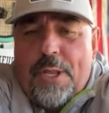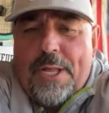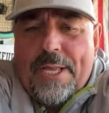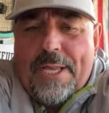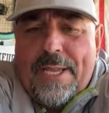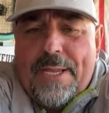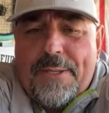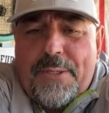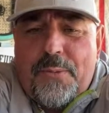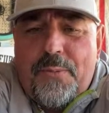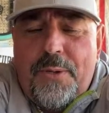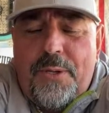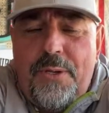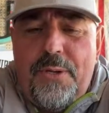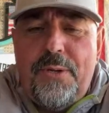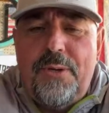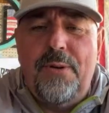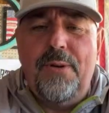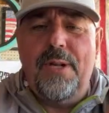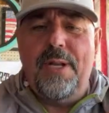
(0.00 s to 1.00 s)
I guess when
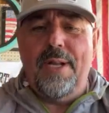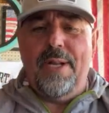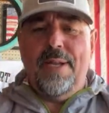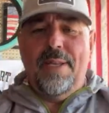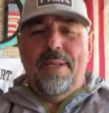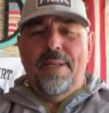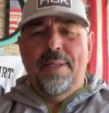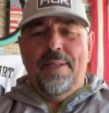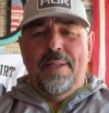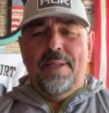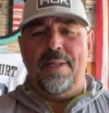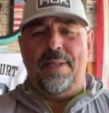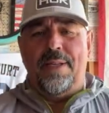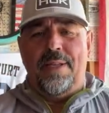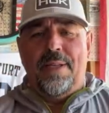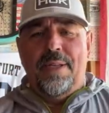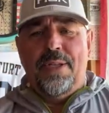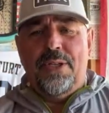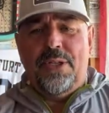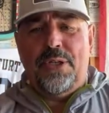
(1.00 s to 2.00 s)
you're
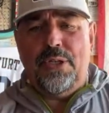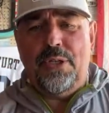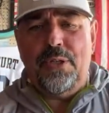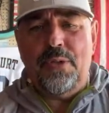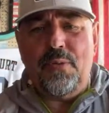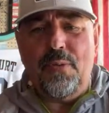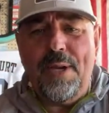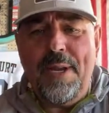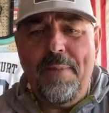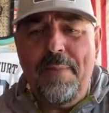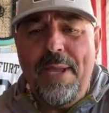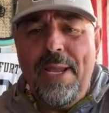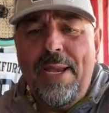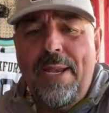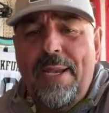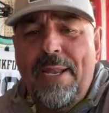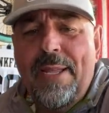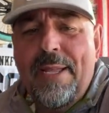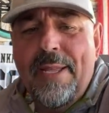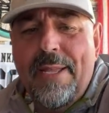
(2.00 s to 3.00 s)

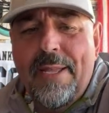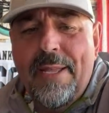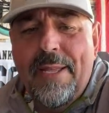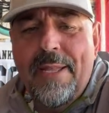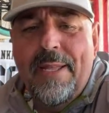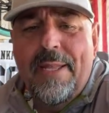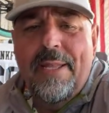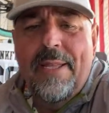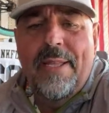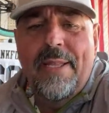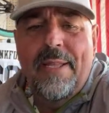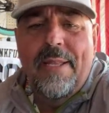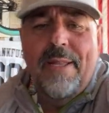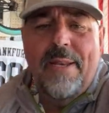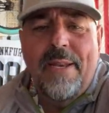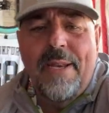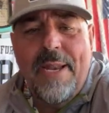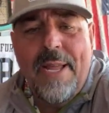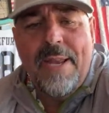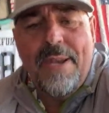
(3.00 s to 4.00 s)
streaming.
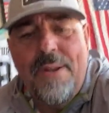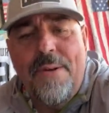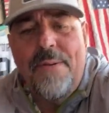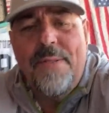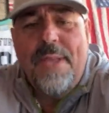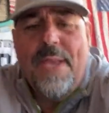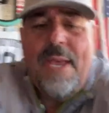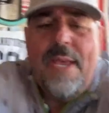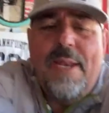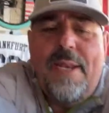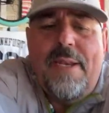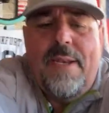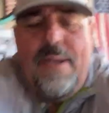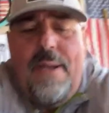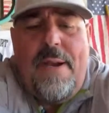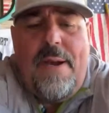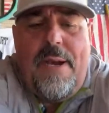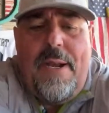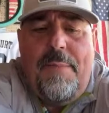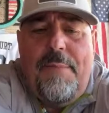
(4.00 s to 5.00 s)
I did not know that. All right.